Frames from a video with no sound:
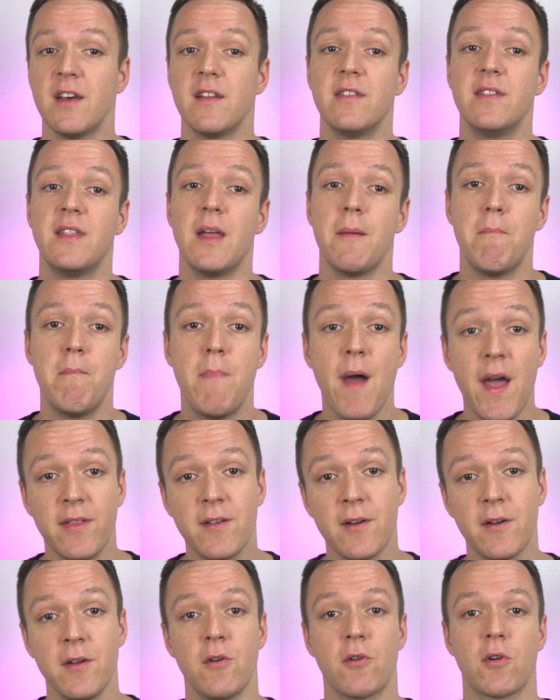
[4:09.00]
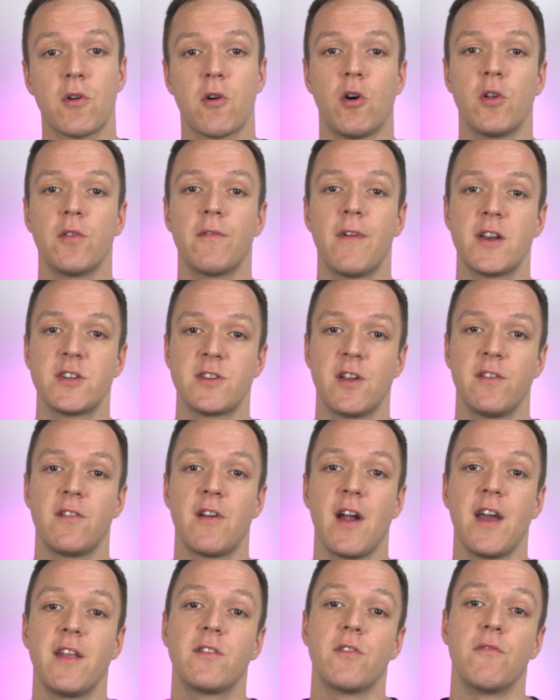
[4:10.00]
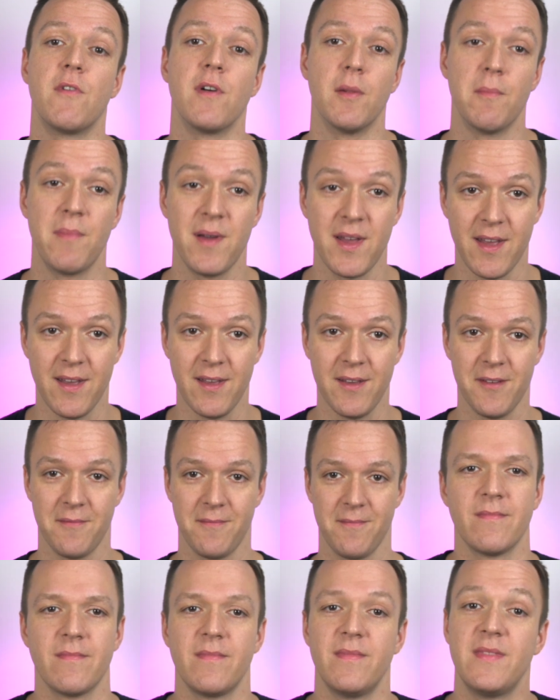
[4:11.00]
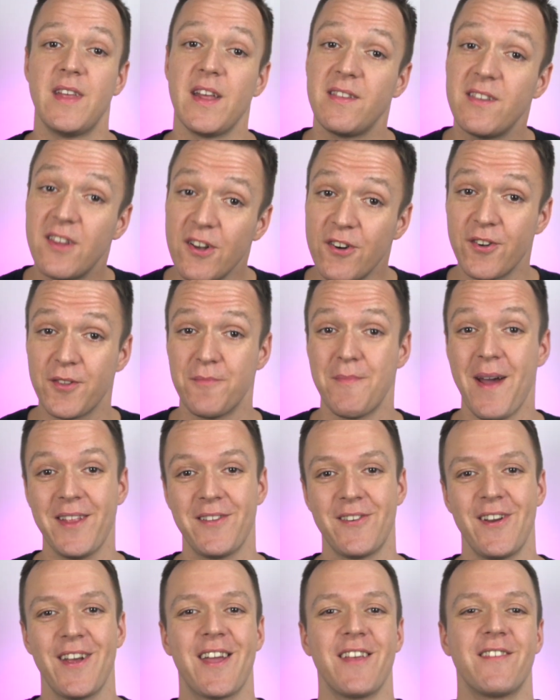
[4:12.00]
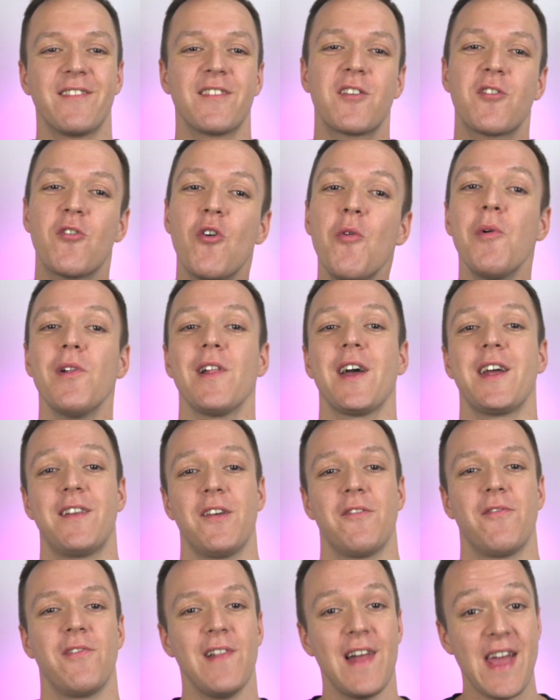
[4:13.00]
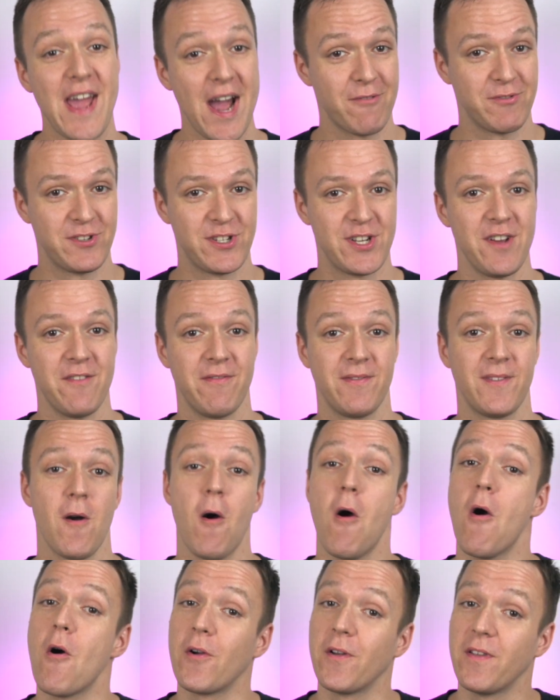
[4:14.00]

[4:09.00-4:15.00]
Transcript: the better your conversion rates will be. The third metric is cumulative layout shift or